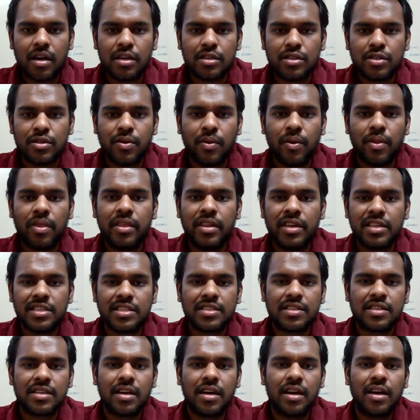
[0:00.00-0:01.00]
So
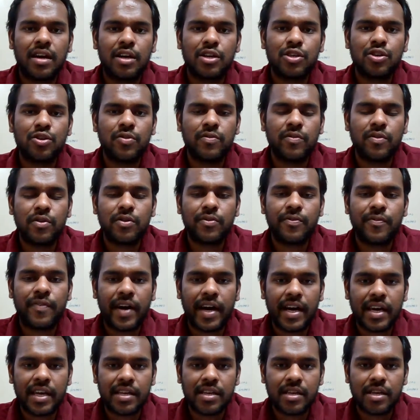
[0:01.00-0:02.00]
this you
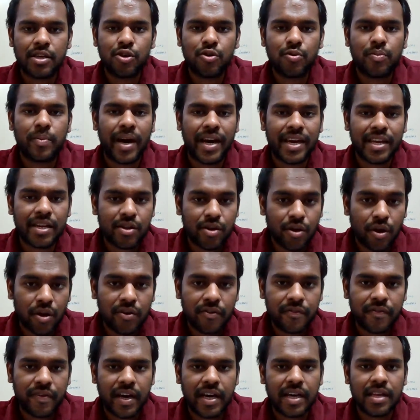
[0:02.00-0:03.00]
might
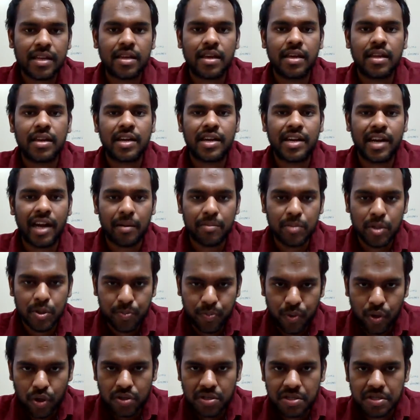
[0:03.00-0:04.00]
not find in grammar
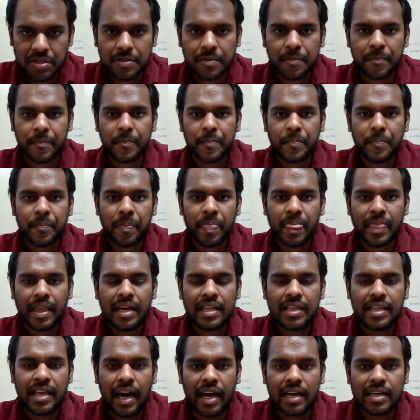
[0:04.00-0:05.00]
books
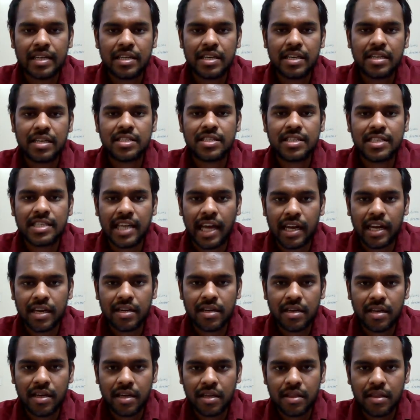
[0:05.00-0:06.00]
that teach
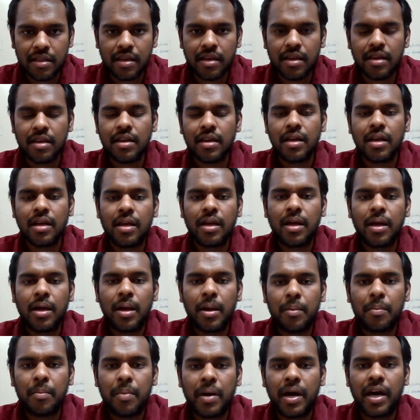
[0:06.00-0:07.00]
standard Hindi,
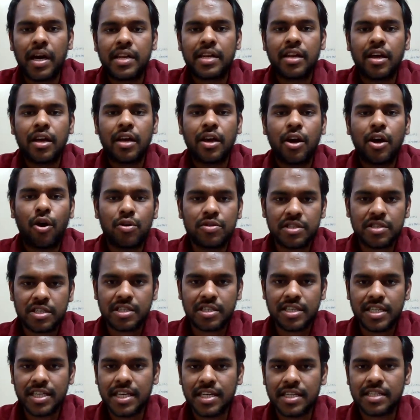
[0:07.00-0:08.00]
but on
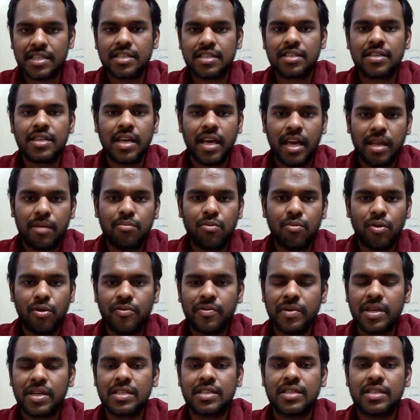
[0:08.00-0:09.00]
streets, in
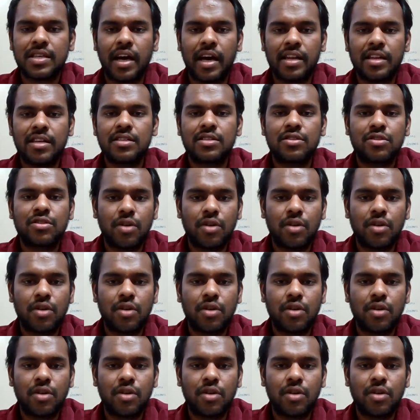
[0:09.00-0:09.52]
movies and in